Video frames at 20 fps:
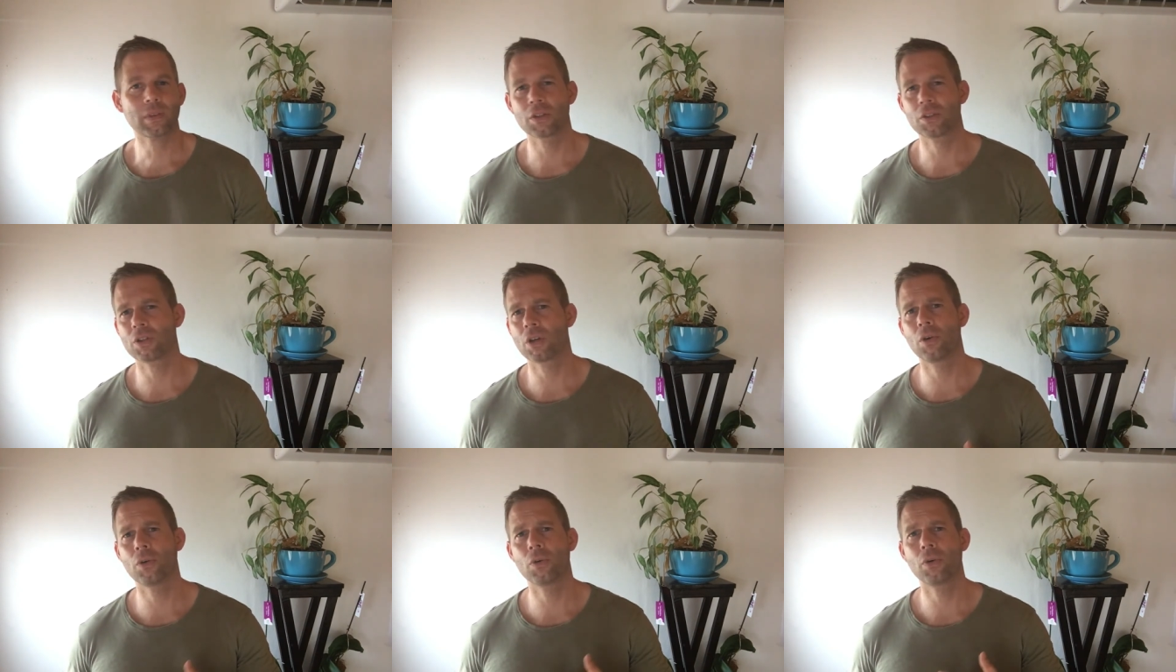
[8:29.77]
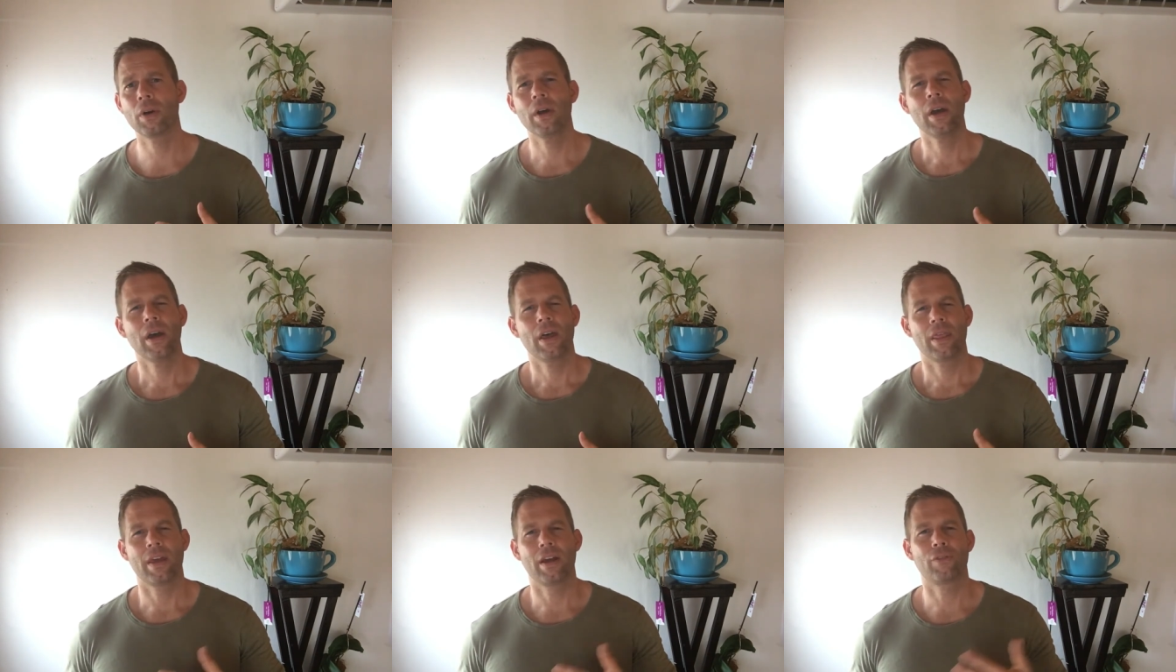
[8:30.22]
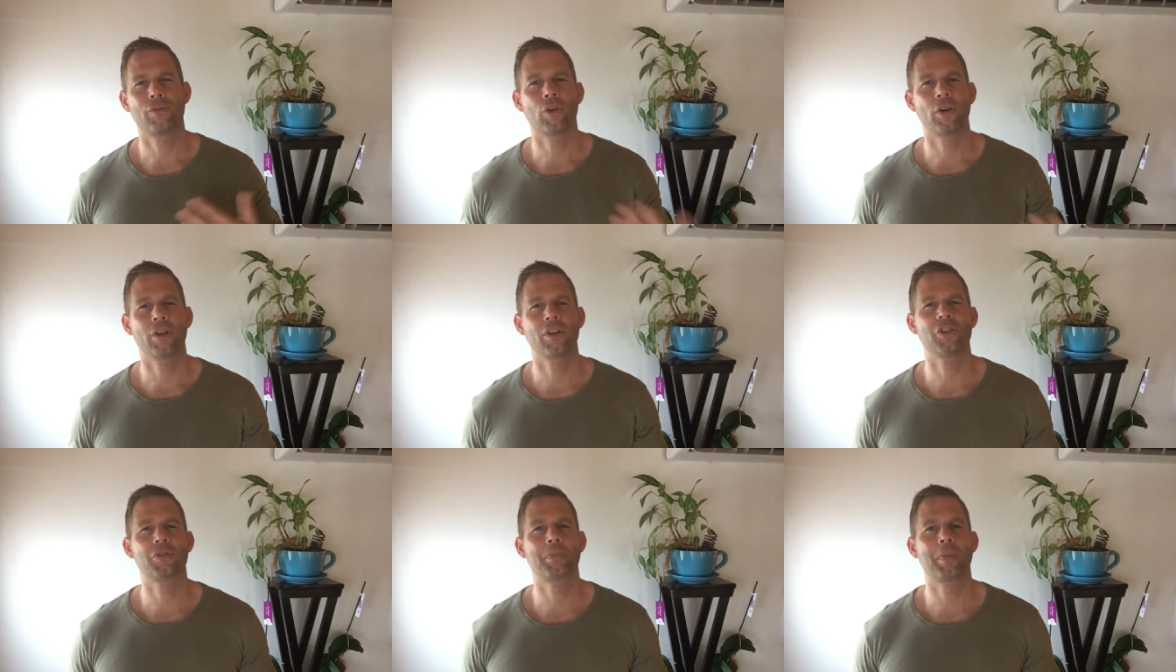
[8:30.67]
So
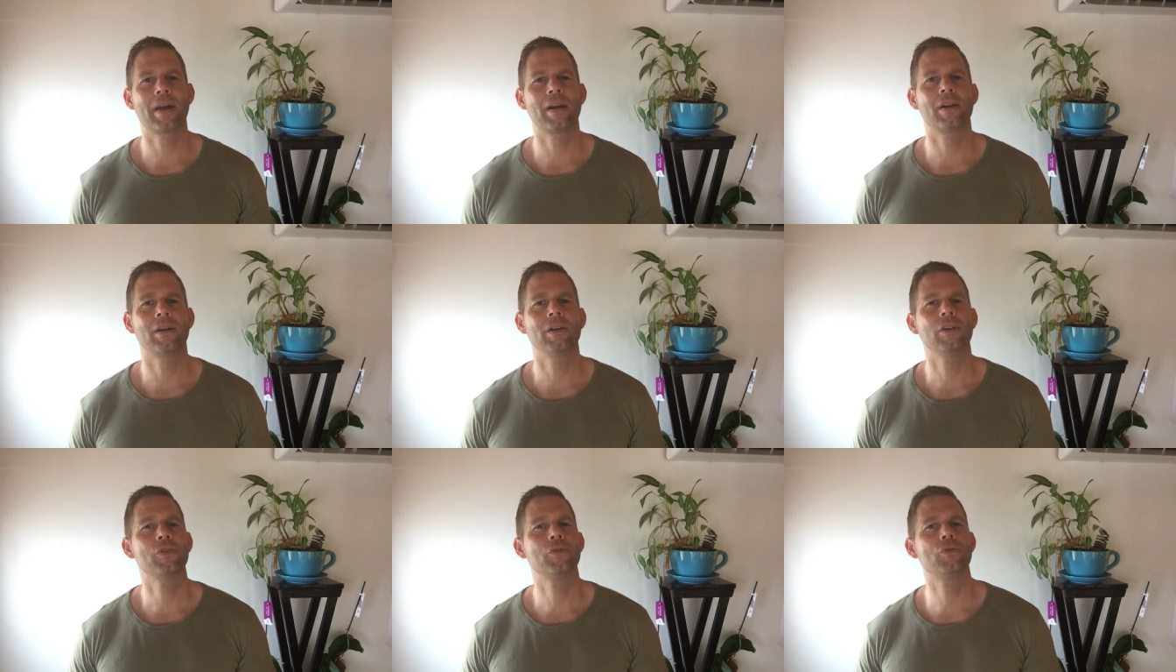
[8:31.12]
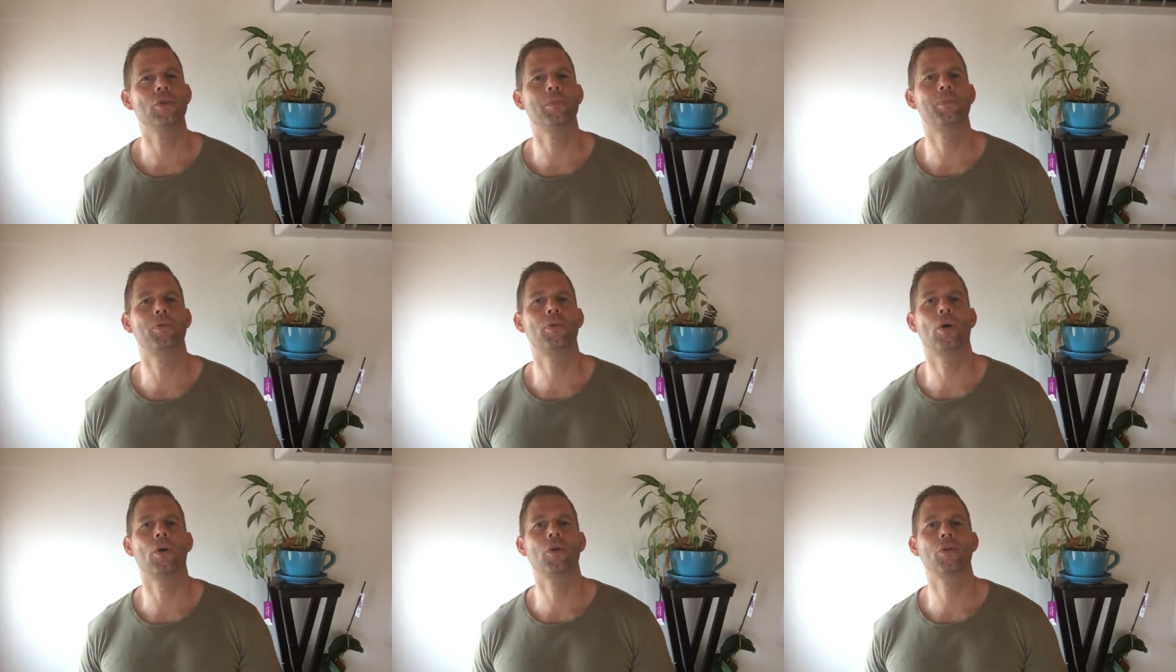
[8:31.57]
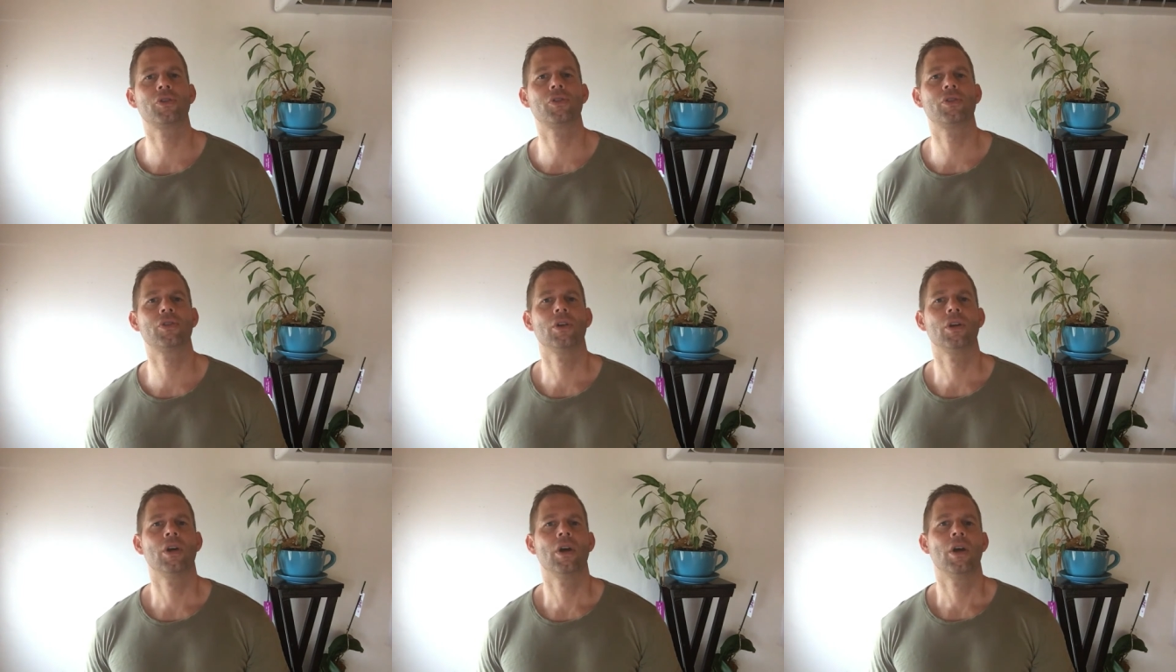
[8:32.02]
therefore it is better to
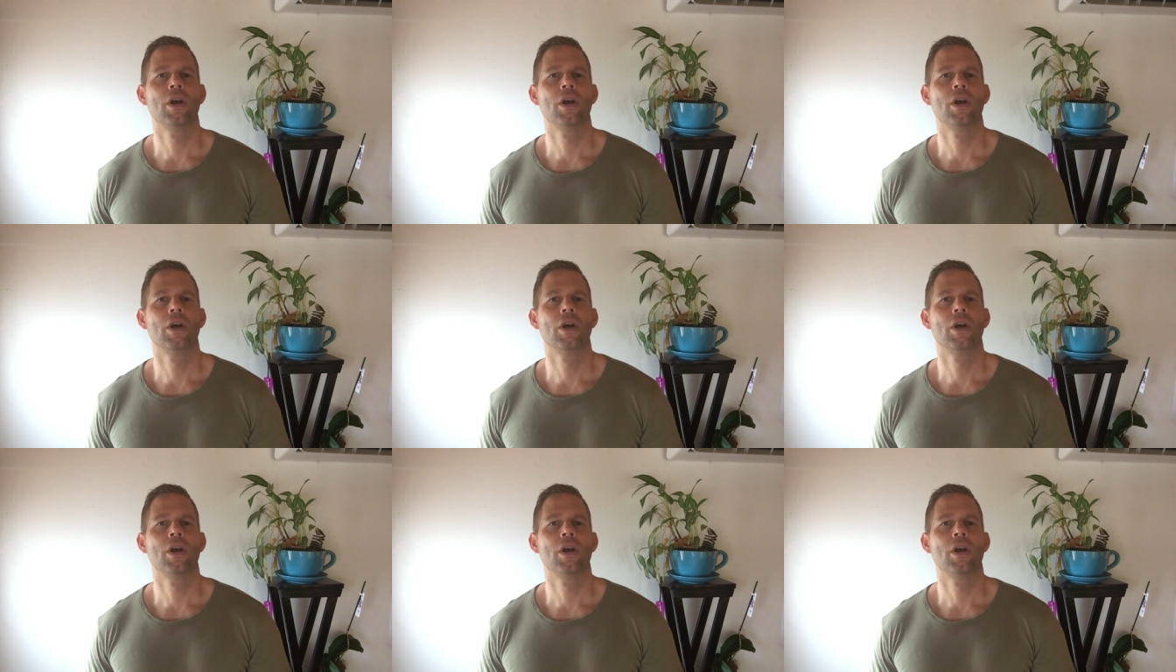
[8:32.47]
approach